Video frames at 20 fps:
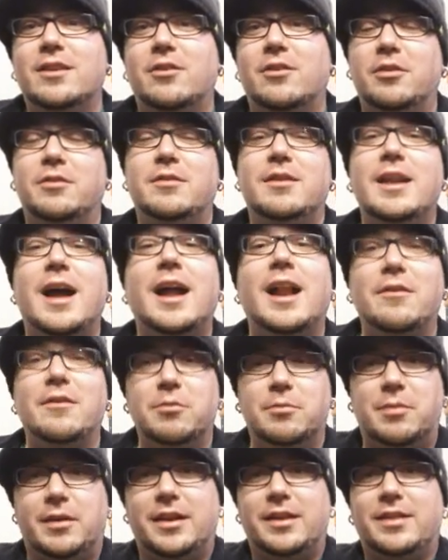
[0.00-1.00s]
or not
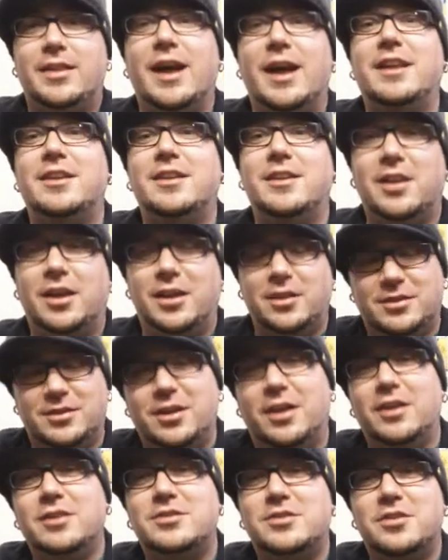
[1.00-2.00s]
everybody that
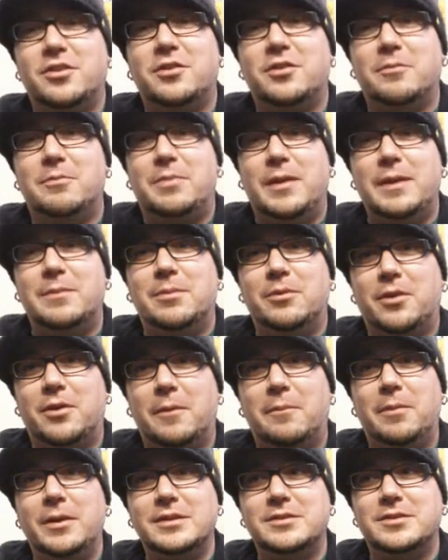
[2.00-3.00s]
uh, certain people
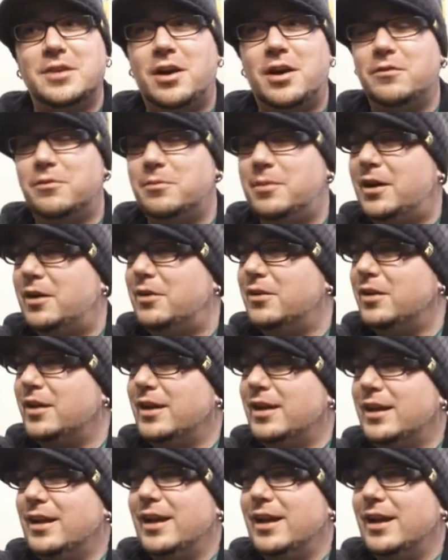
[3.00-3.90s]
are pissed off about